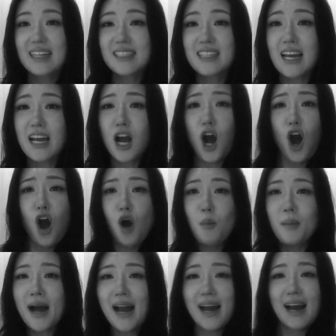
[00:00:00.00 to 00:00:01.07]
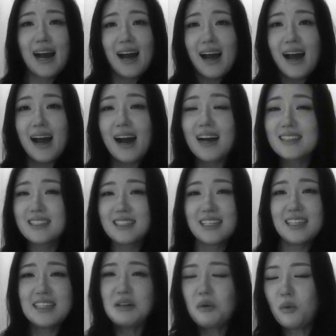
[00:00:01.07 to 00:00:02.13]
say, oh my god, I see
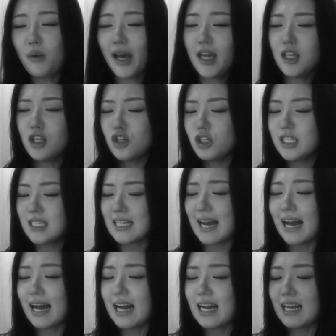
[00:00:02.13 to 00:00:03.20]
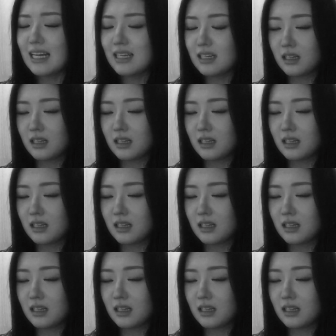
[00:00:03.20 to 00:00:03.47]
the way you shine.